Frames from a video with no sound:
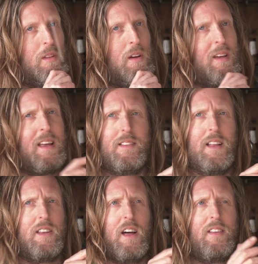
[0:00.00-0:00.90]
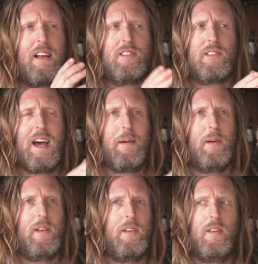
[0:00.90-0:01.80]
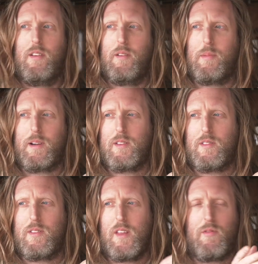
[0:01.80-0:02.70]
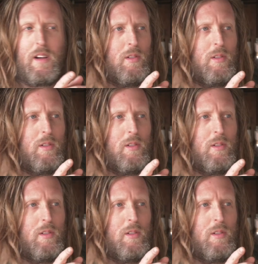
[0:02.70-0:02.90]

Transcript: I think that, I think that's just happened because this yeah.